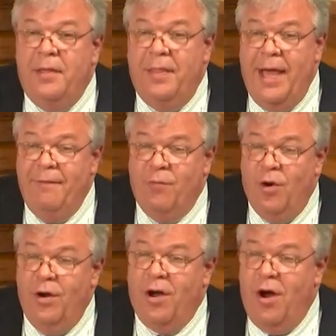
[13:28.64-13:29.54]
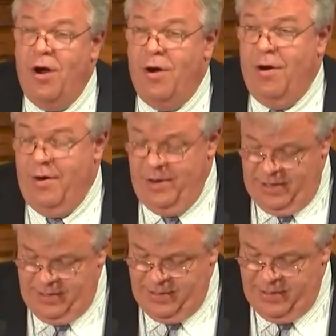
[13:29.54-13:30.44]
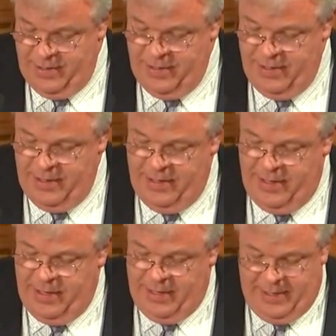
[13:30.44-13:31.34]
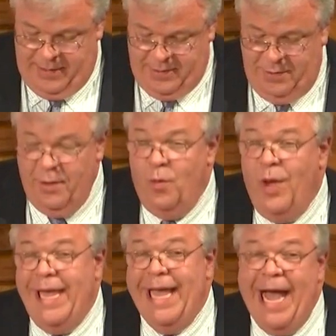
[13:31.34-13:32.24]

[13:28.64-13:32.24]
They worked hard into the wee